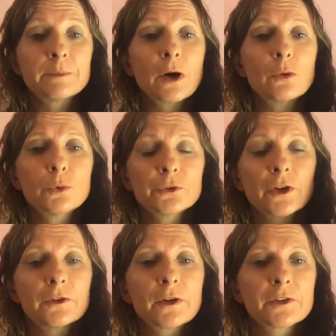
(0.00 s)
but
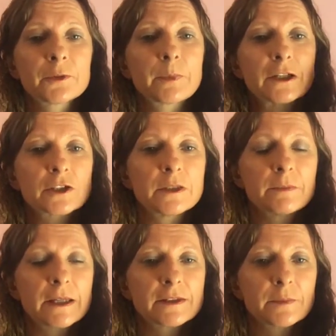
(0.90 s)
also especially
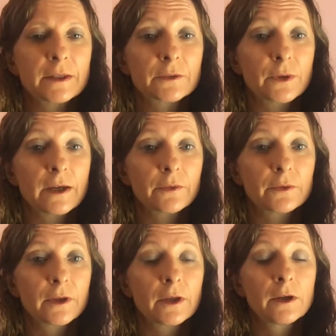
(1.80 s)
men's mental health.